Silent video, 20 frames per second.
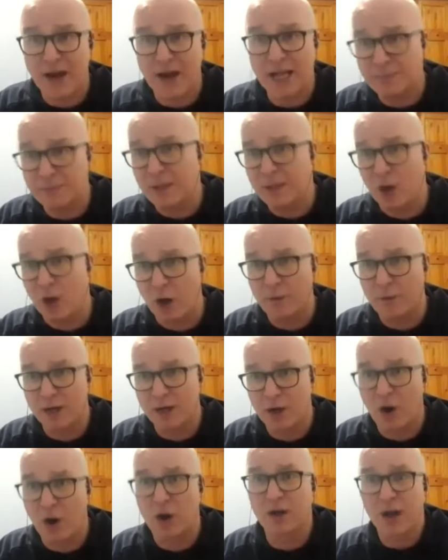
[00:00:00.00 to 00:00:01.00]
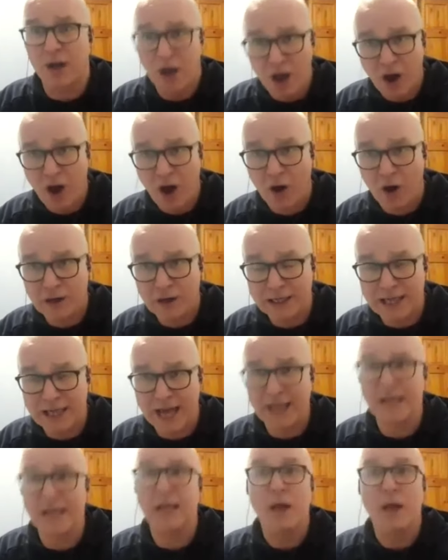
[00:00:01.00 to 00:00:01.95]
had to play Galway Cork or Kilkenny.